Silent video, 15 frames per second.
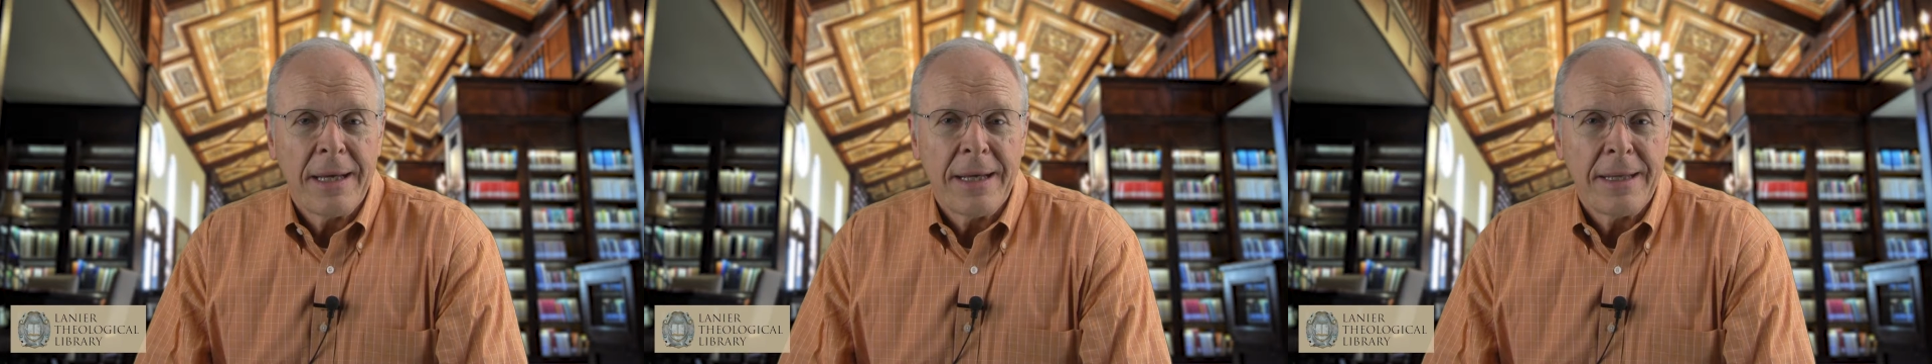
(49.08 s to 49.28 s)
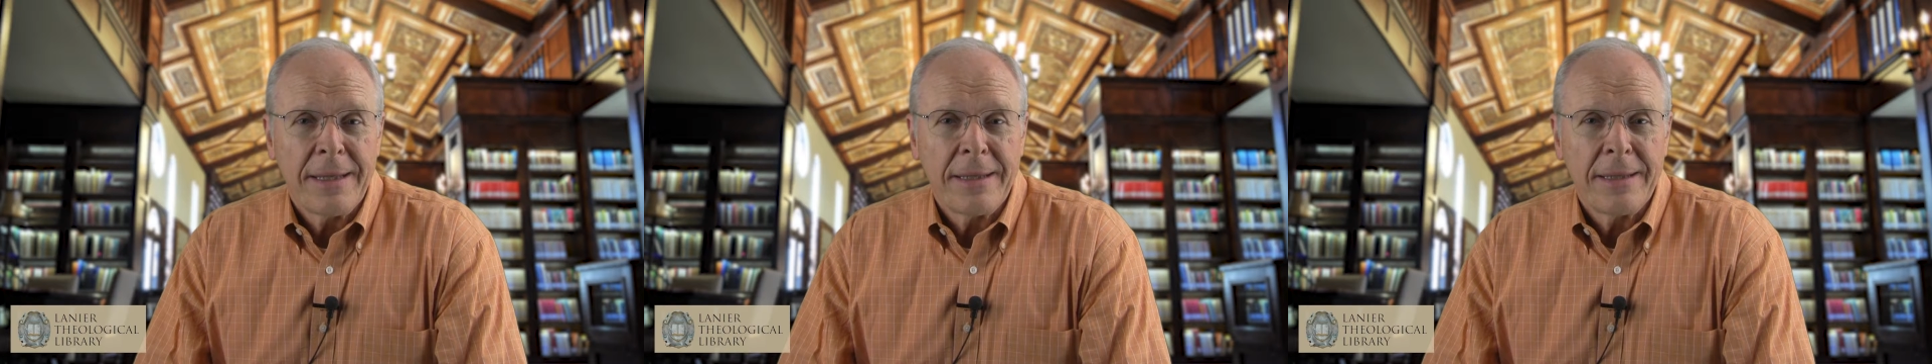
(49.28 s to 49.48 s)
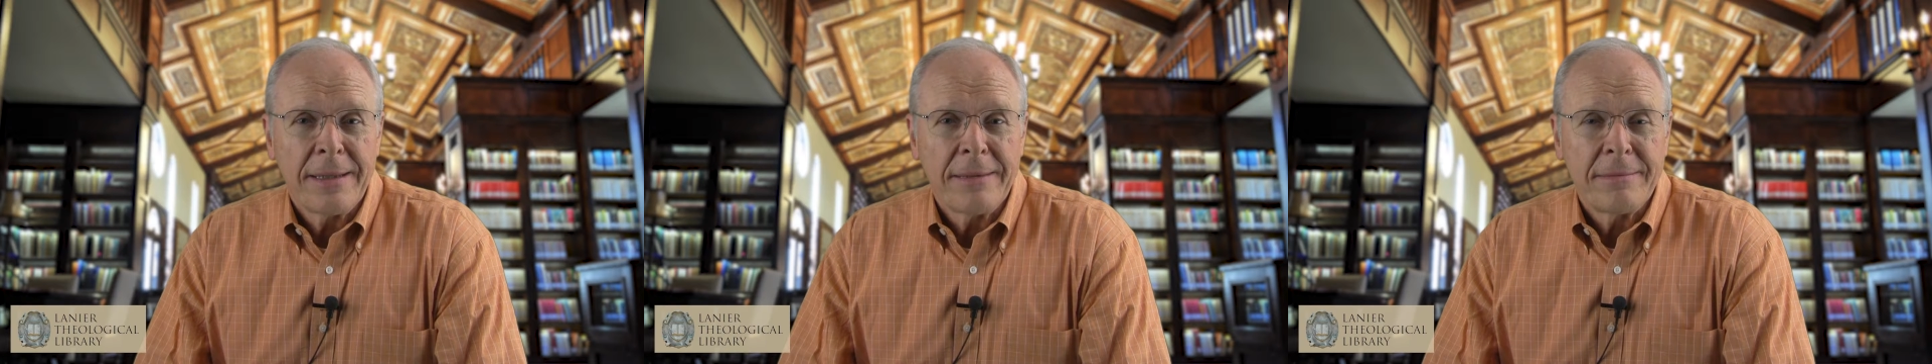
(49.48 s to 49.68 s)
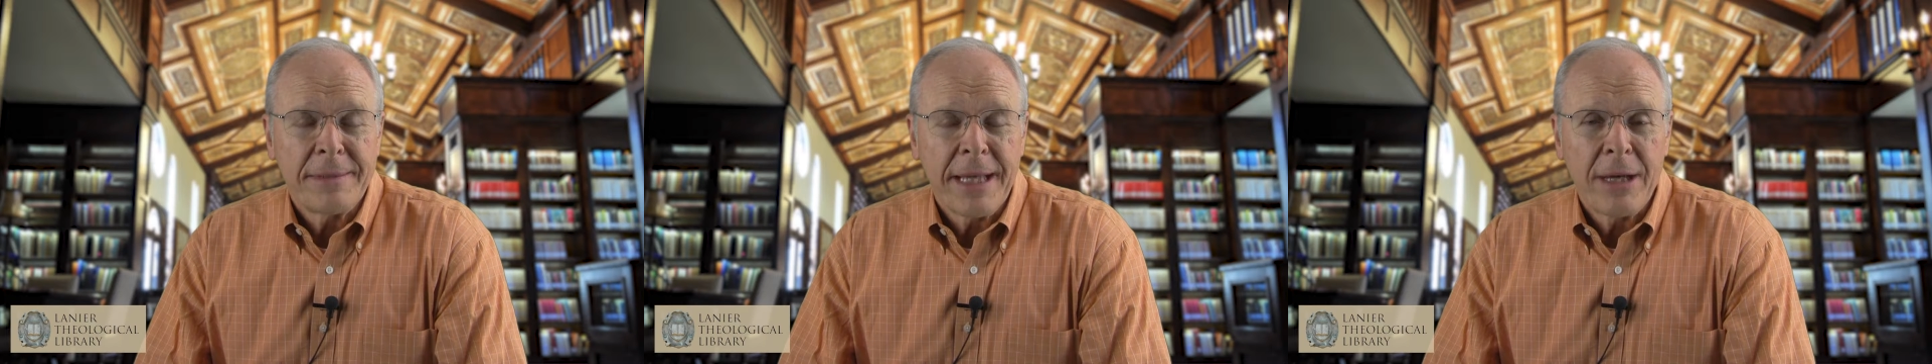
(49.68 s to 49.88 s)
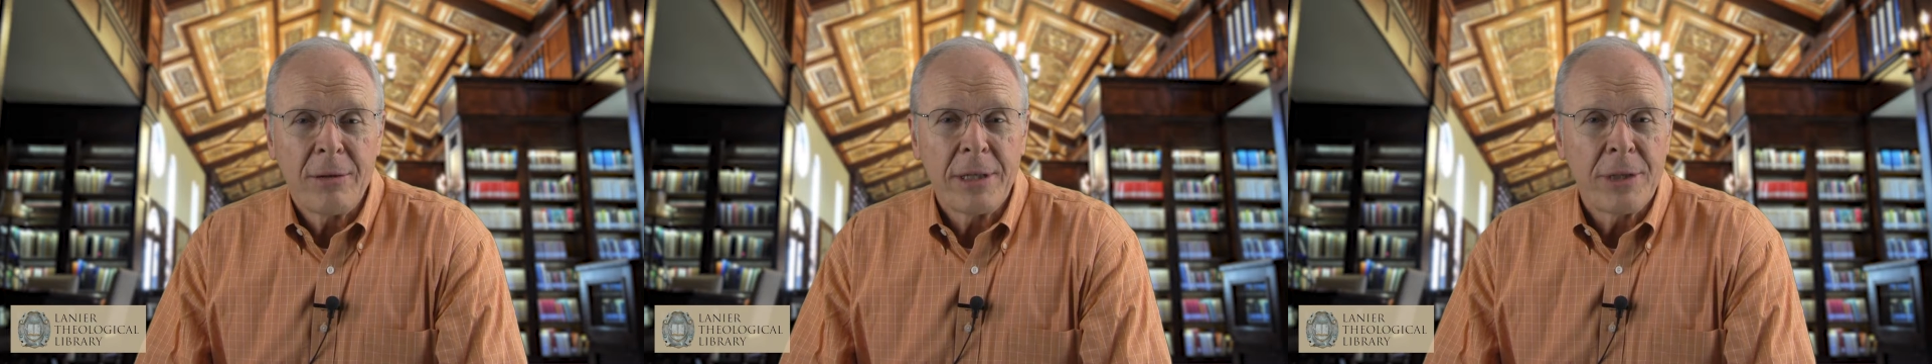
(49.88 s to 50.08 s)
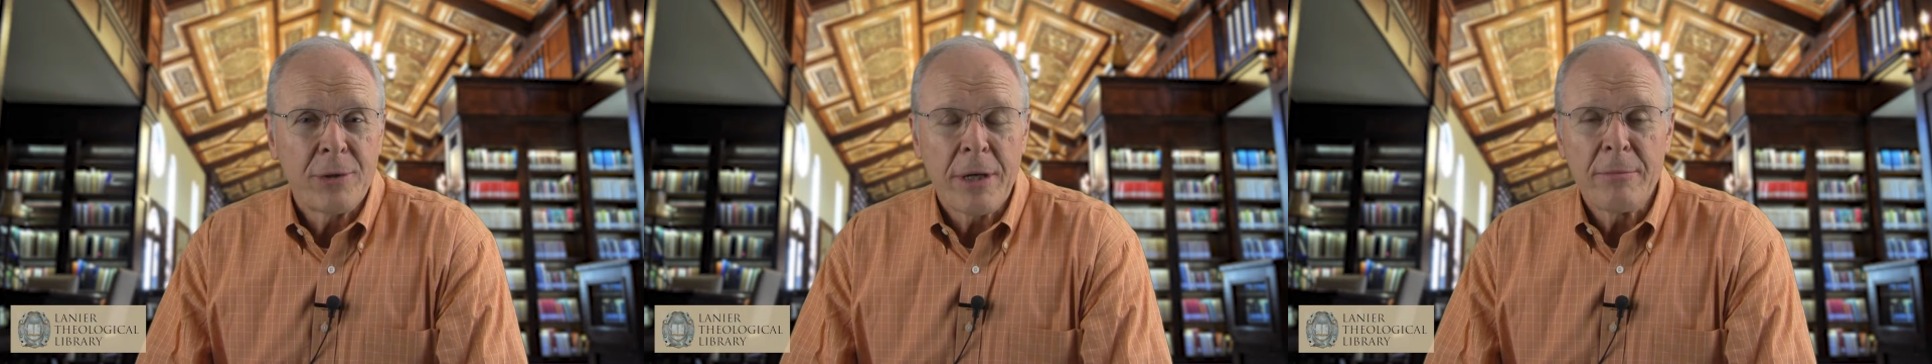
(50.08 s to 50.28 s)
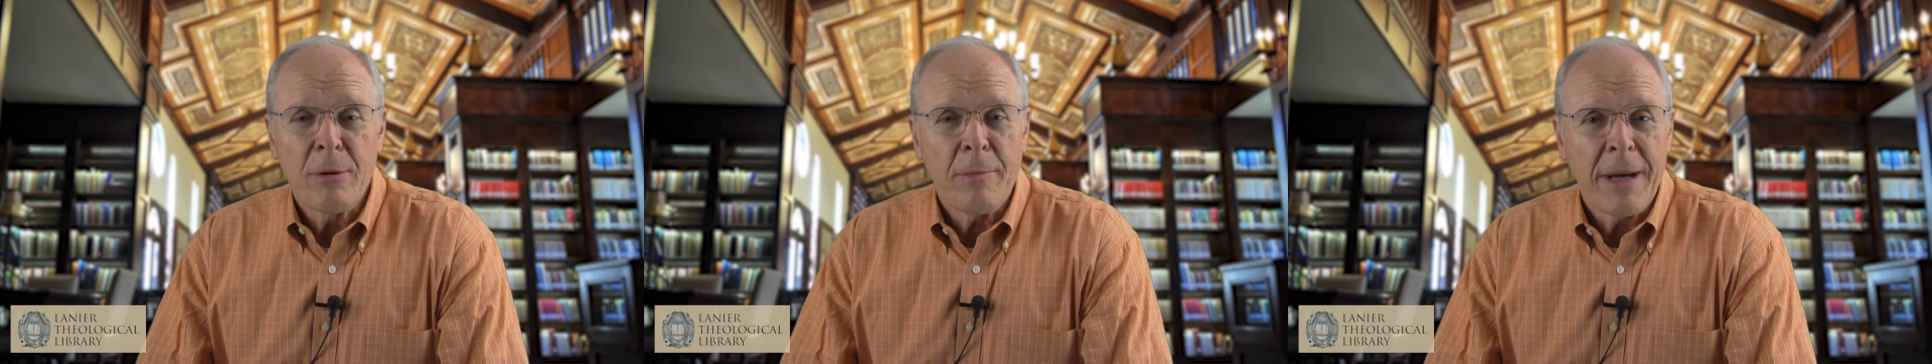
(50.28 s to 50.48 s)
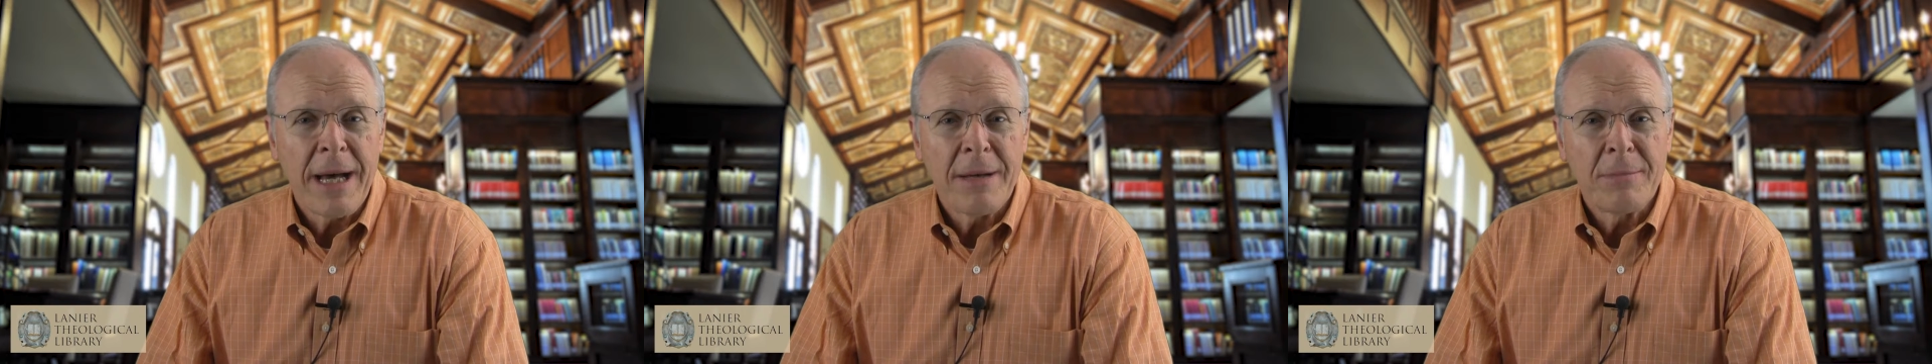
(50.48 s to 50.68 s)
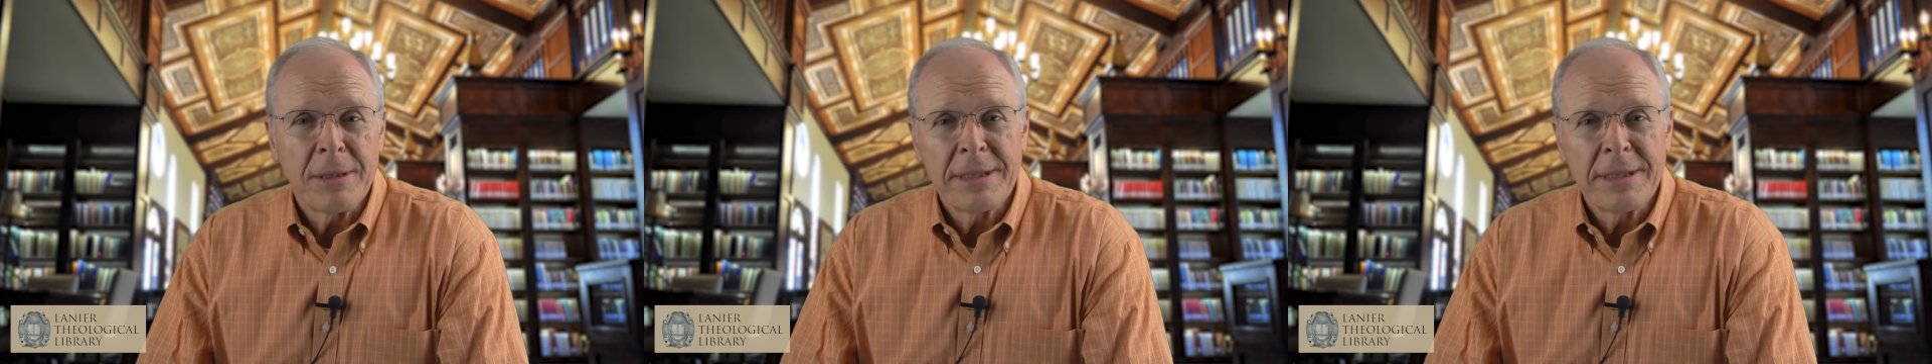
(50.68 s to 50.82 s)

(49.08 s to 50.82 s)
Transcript: Uh, they only dream about,